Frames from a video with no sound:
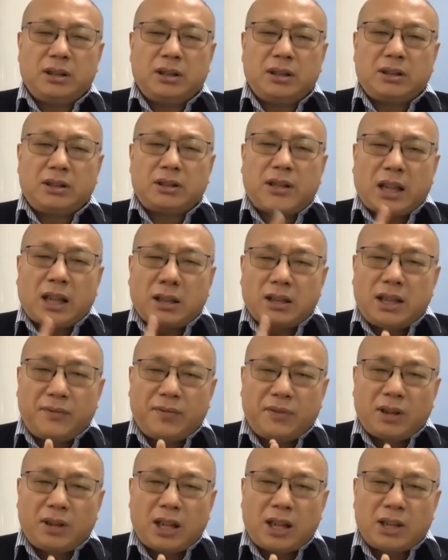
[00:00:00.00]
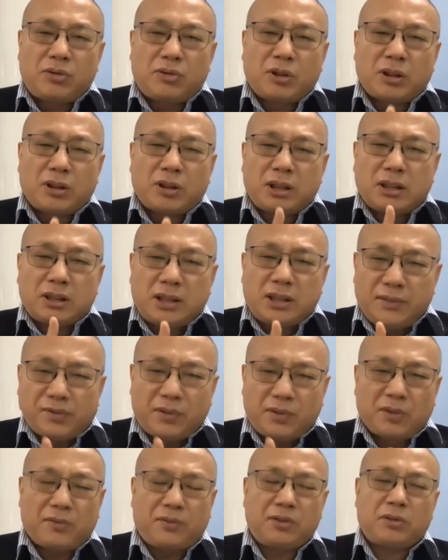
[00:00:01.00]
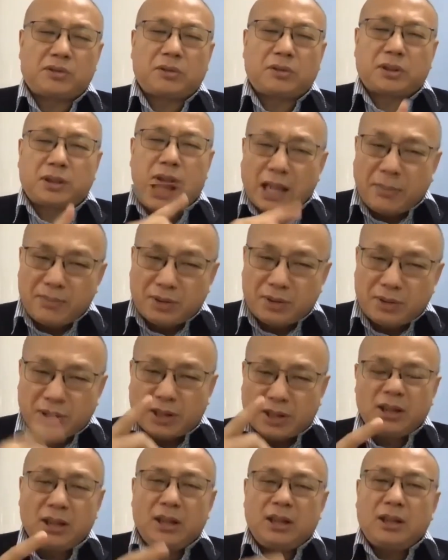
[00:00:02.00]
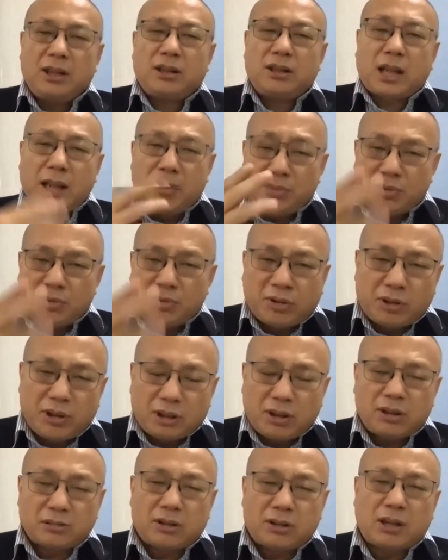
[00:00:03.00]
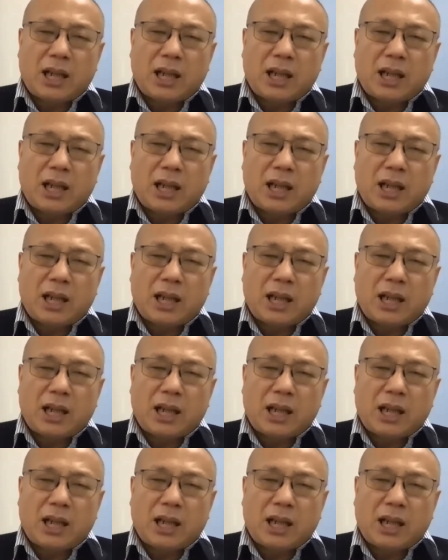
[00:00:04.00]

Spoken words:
scientific language in different fields, chemistry